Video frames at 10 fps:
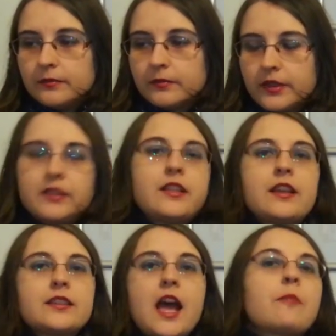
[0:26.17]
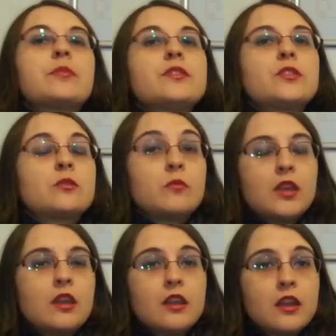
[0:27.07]
and that has happened to
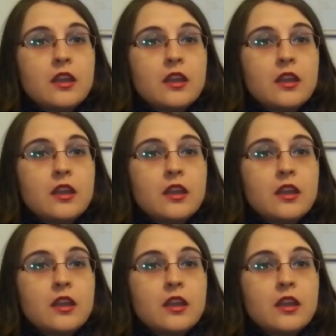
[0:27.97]
me